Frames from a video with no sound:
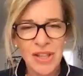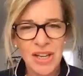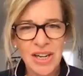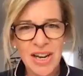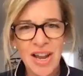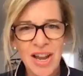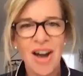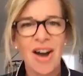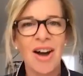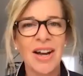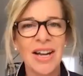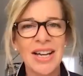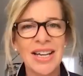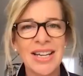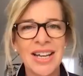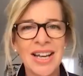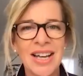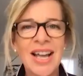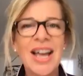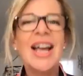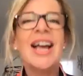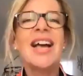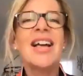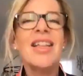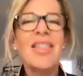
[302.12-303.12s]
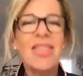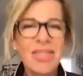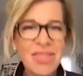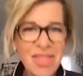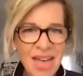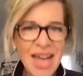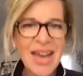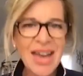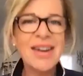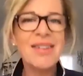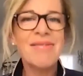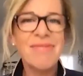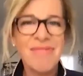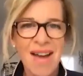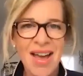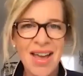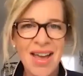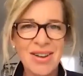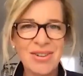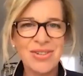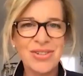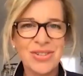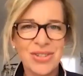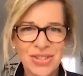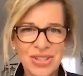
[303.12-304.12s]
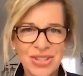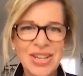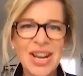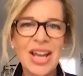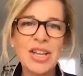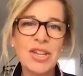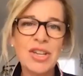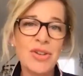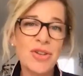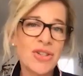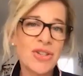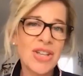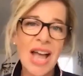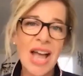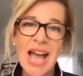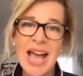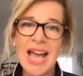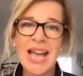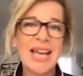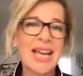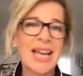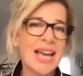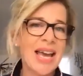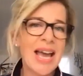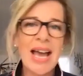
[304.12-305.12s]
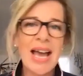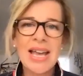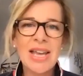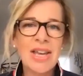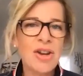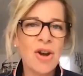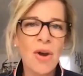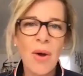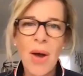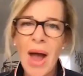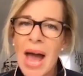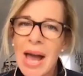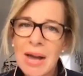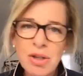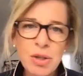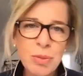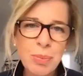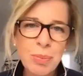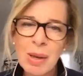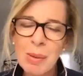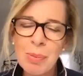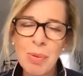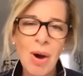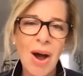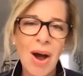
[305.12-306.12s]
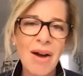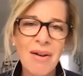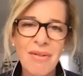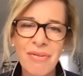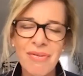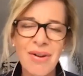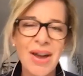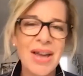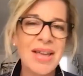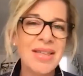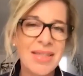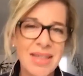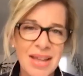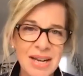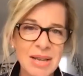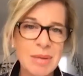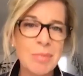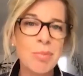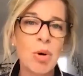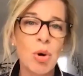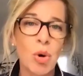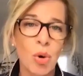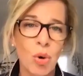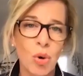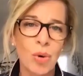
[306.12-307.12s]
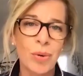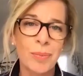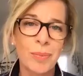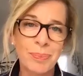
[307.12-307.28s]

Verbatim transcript: line, then fails? Like you say, you know, how do people have faith anymore?